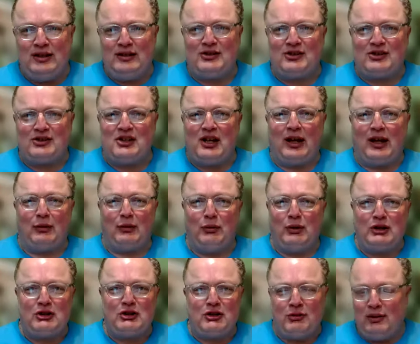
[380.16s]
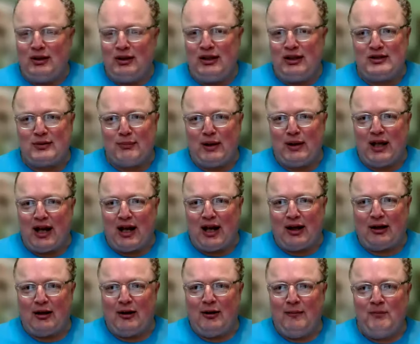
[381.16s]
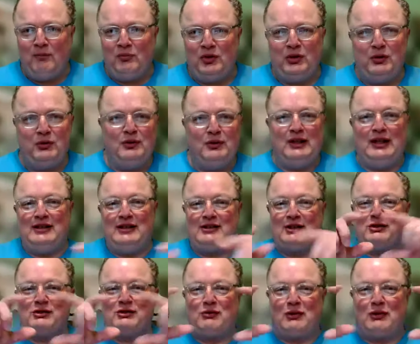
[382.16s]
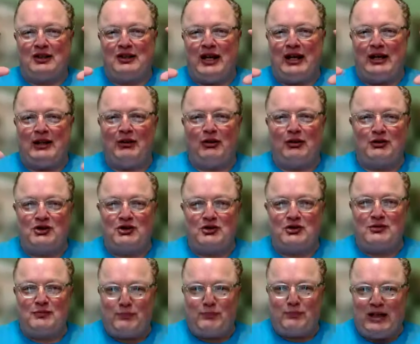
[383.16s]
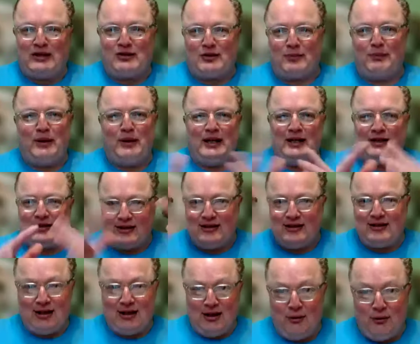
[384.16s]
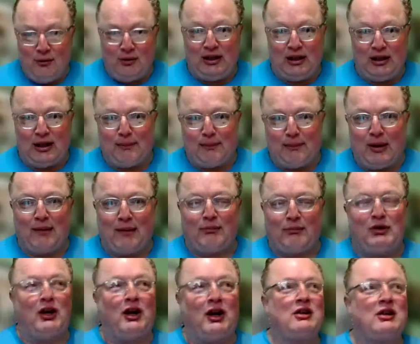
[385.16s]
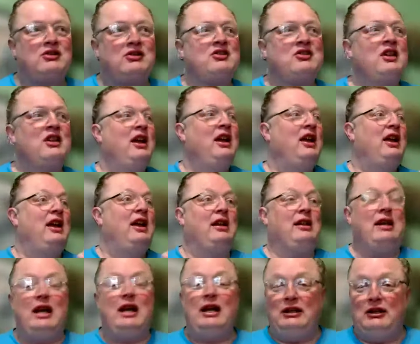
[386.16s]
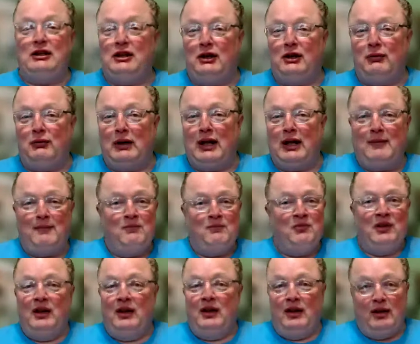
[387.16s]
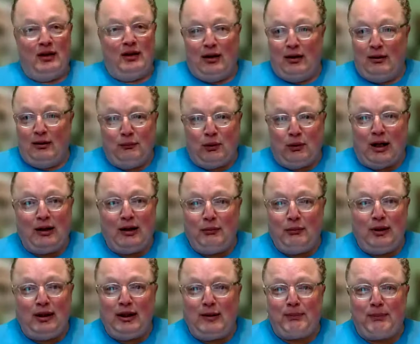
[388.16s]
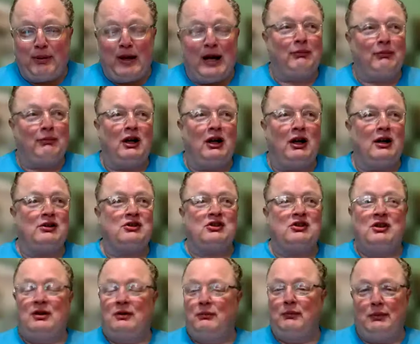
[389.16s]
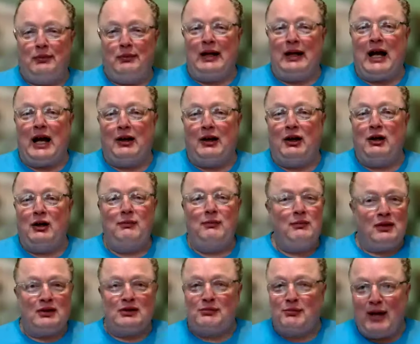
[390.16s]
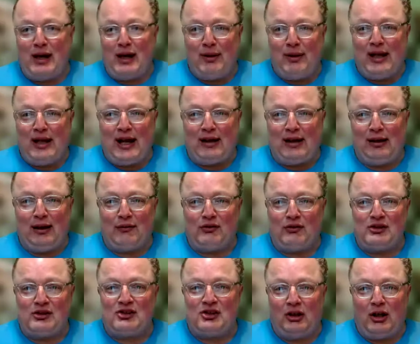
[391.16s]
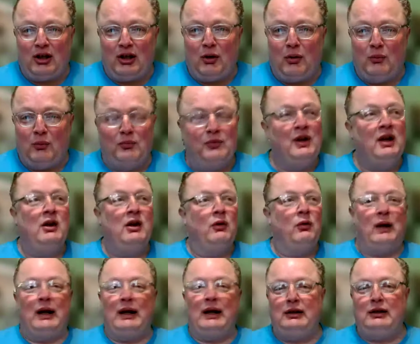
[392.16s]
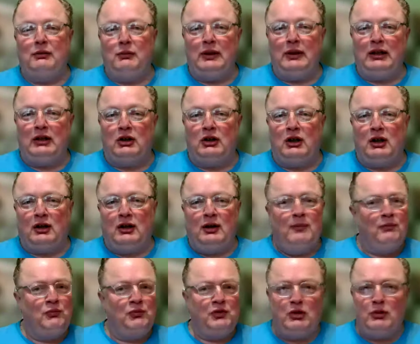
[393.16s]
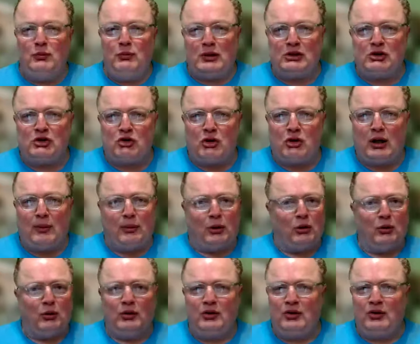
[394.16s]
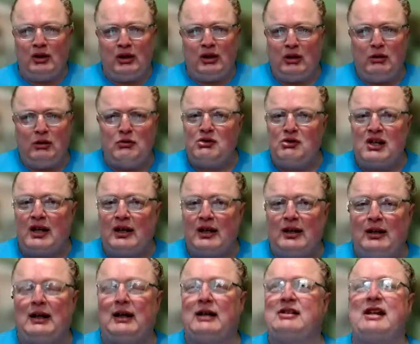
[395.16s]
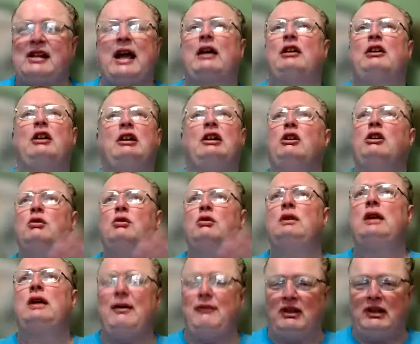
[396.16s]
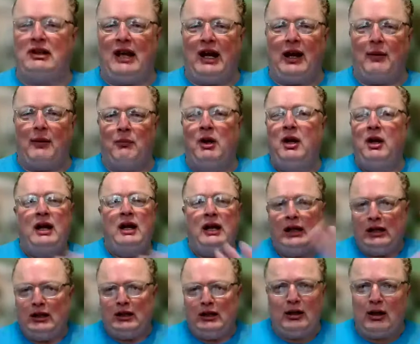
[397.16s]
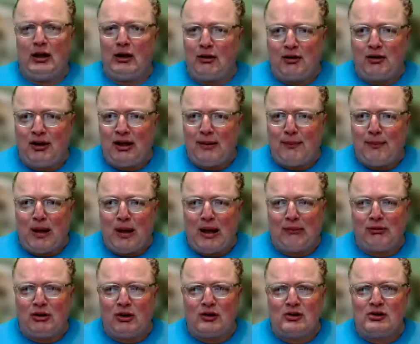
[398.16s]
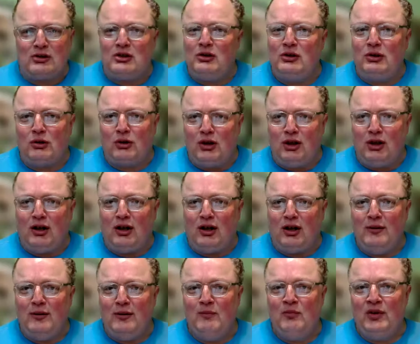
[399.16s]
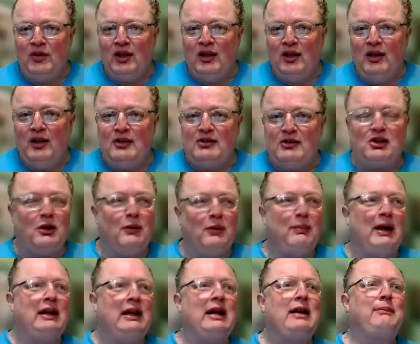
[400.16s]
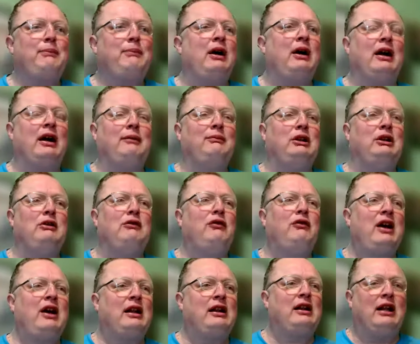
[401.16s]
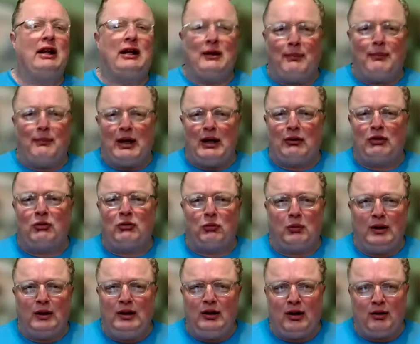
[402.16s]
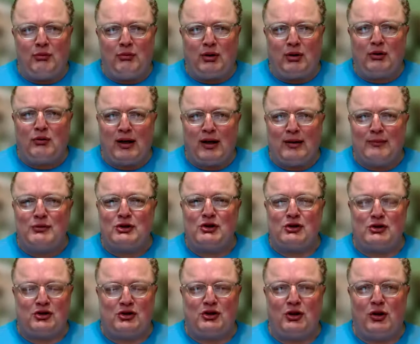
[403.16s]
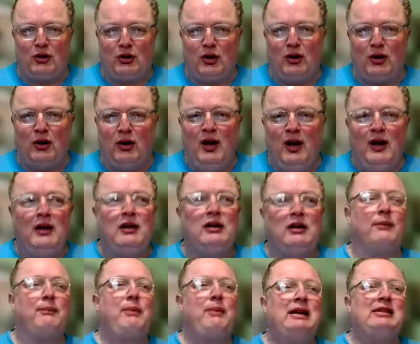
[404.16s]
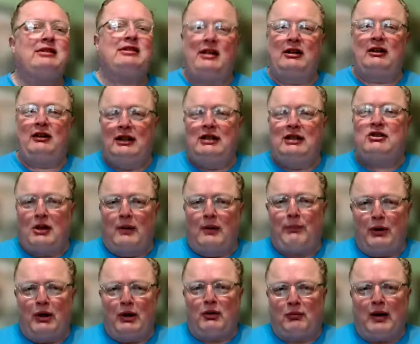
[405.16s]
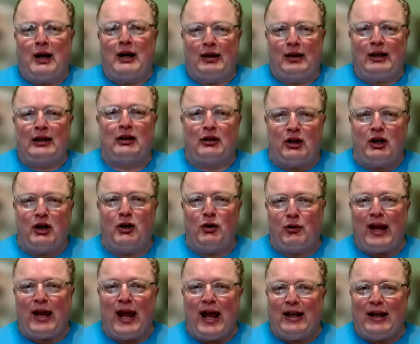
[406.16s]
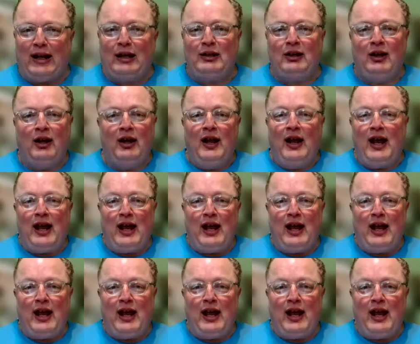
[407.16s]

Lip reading: who needs a sandwich? Who needs a banana? Who needs those rectangular pizza pieces when you got Pop Tarts? And then, you know what? Why did we eat Pop Tarts when we got home? Because mom and dad left us alone. Why didn't we cook? Too much trouble. You said it exactly. Who gave a damn? Eat another thing of Pop Tarts and you're good. So by that time, you've had like about 300 grams of sugar. You're basically jumping around like a Coke addict.